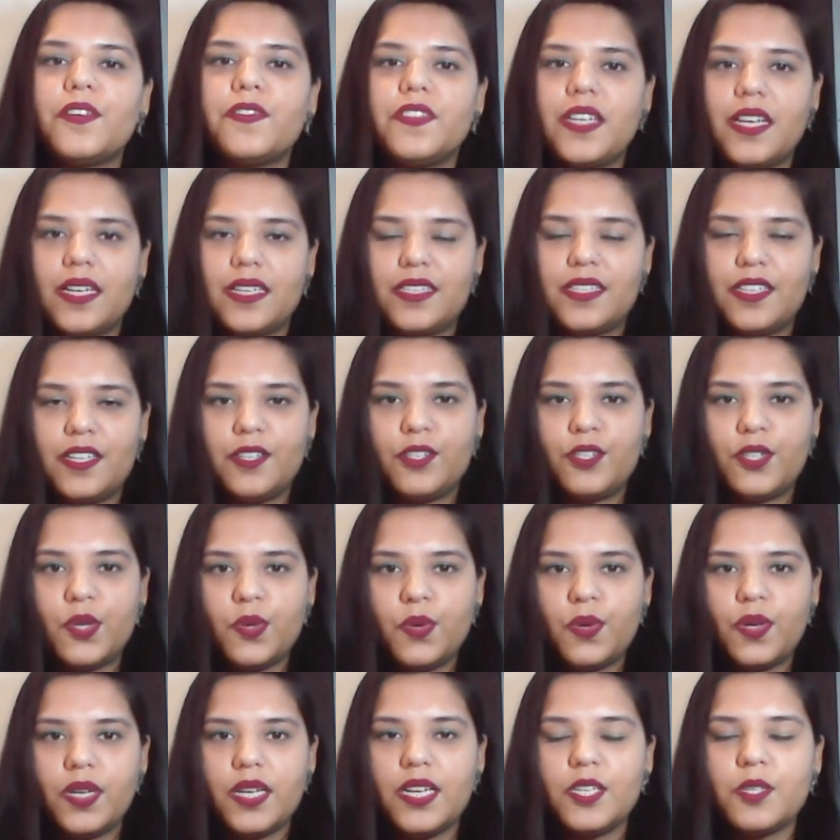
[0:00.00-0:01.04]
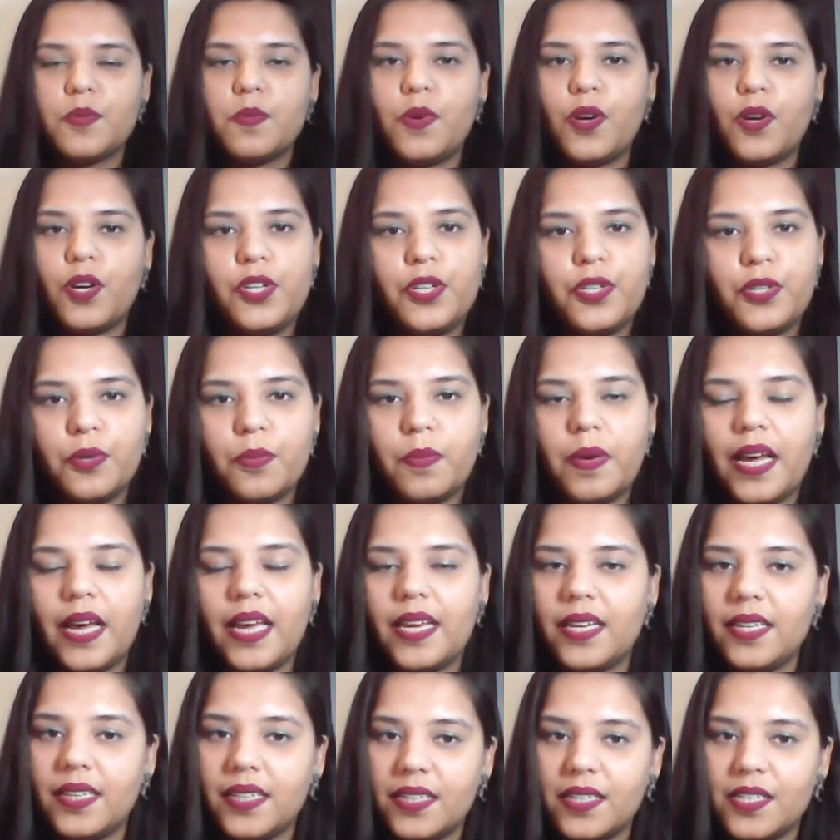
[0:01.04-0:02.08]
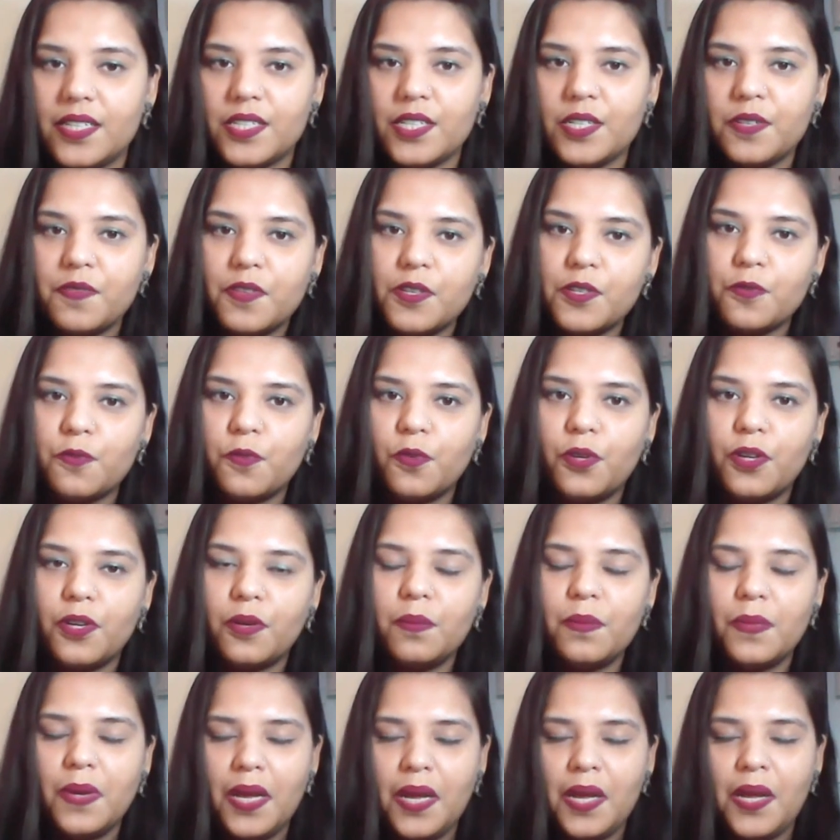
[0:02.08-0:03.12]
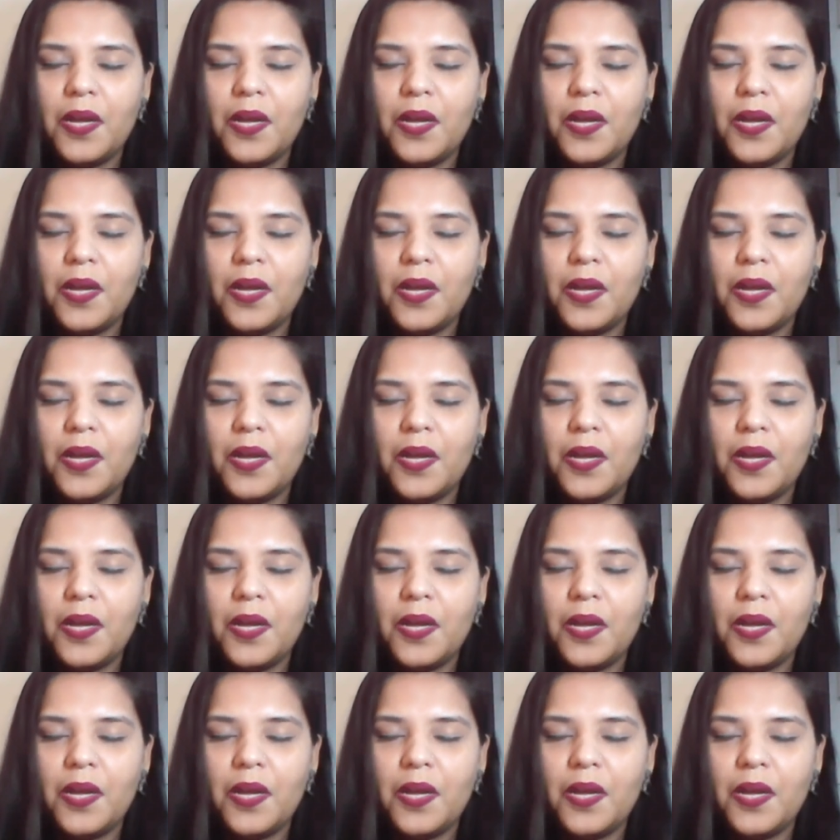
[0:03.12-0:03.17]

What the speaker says: of success stories brought to you by Indian Achievers Forum.